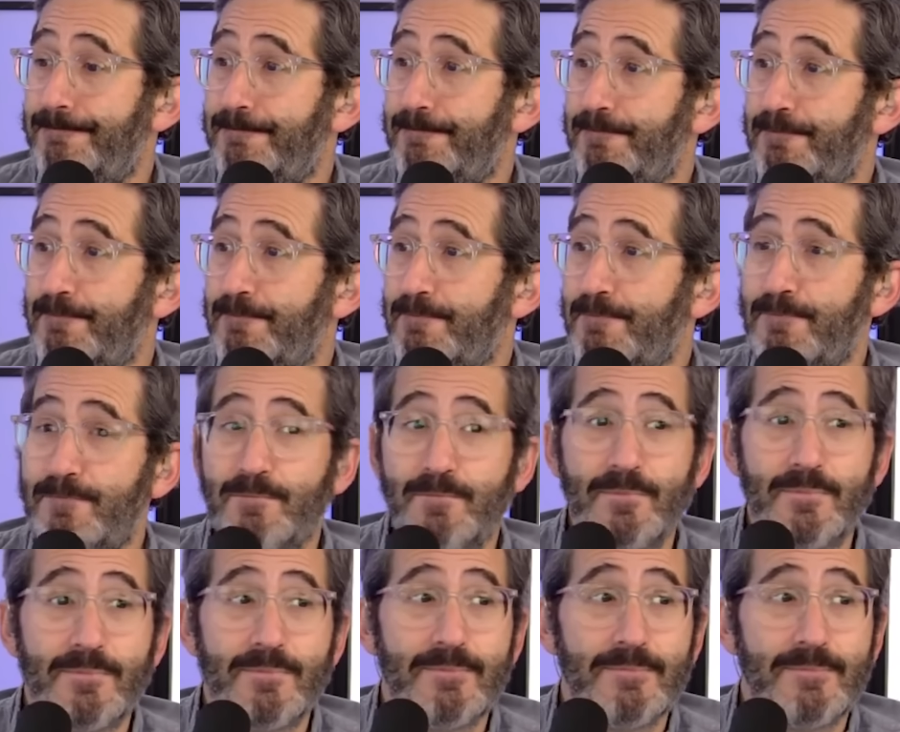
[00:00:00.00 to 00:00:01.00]

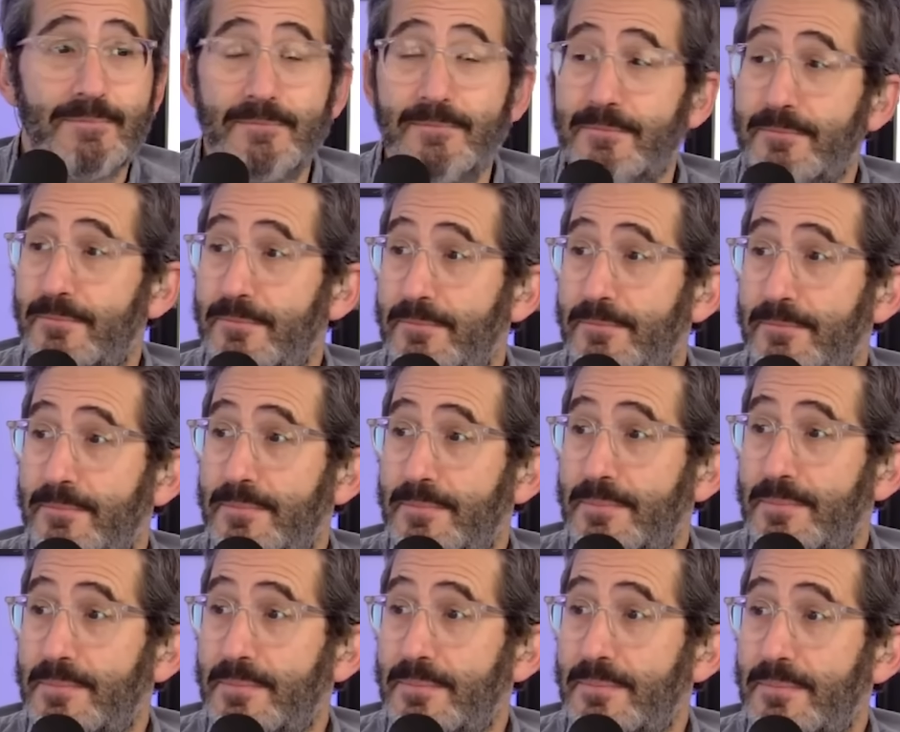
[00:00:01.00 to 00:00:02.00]

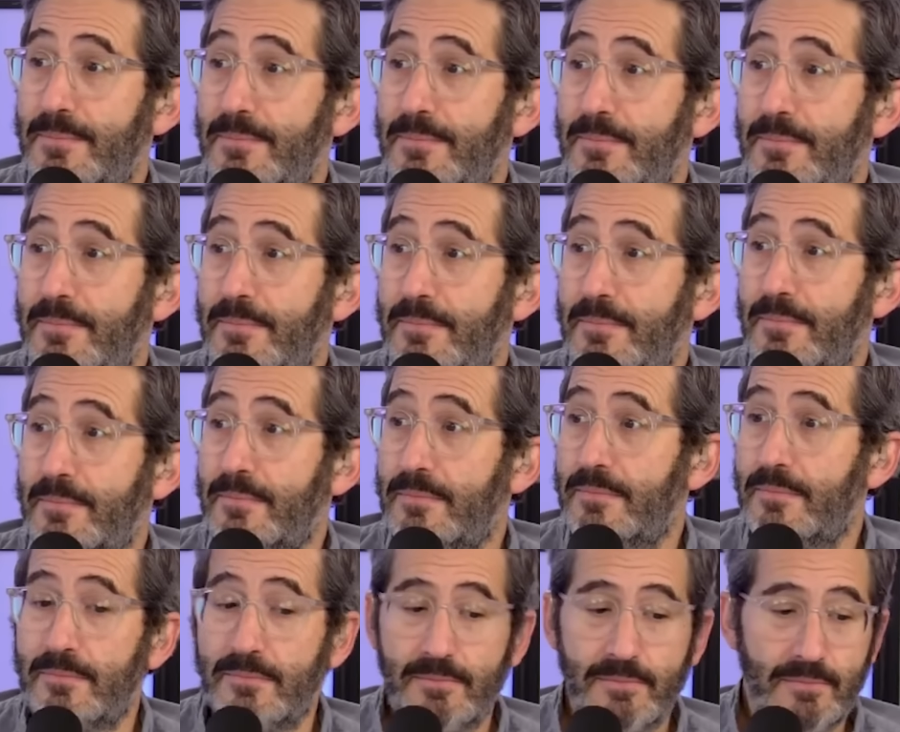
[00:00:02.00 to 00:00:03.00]

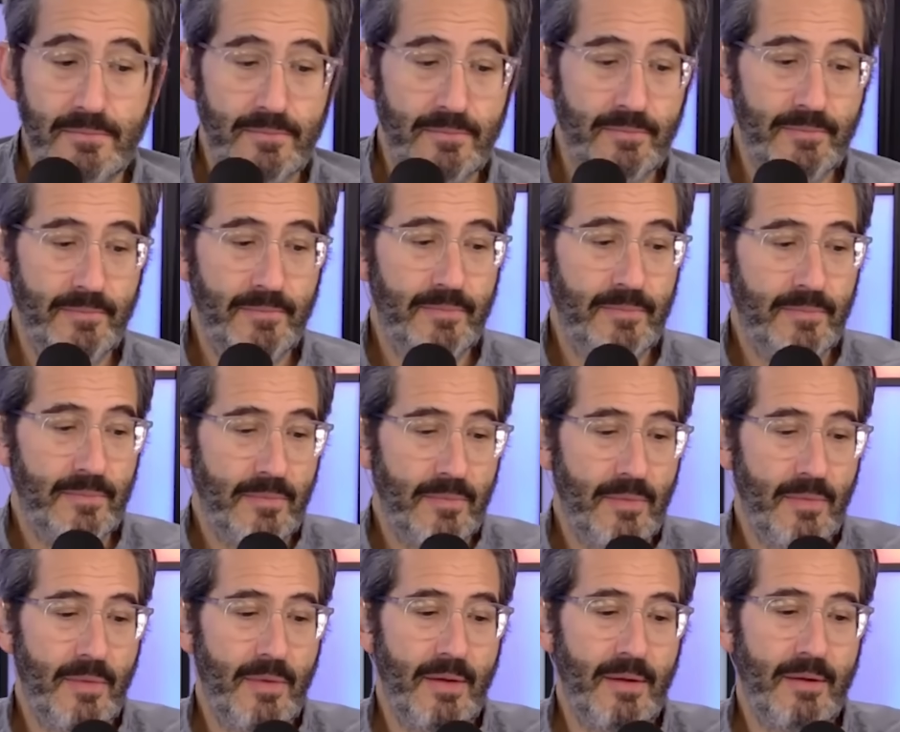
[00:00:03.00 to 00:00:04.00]

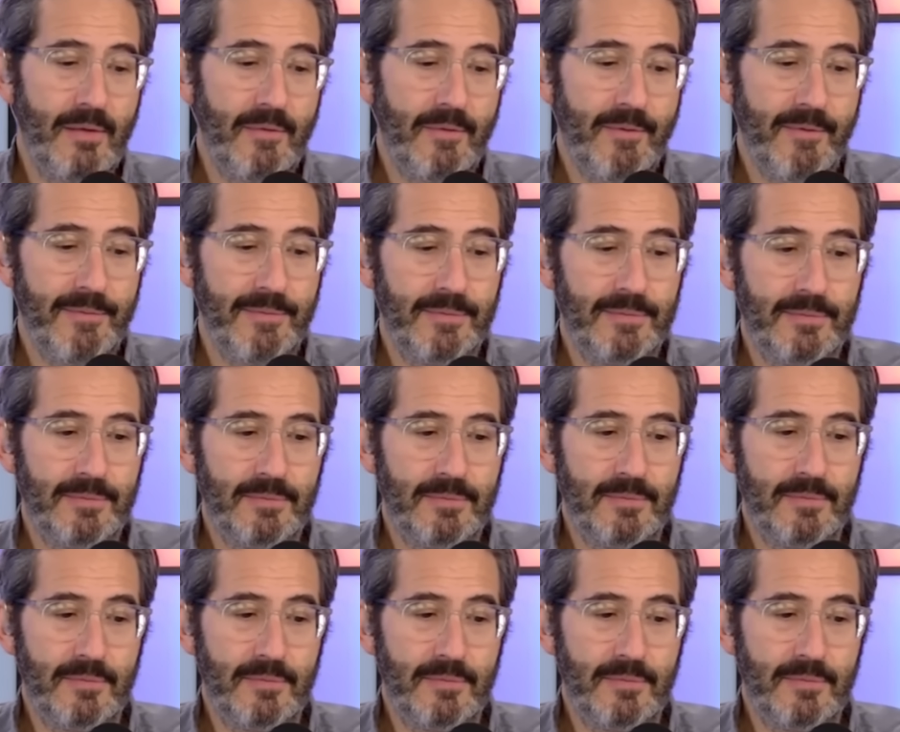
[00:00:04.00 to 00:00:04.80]
The person shown says nothing.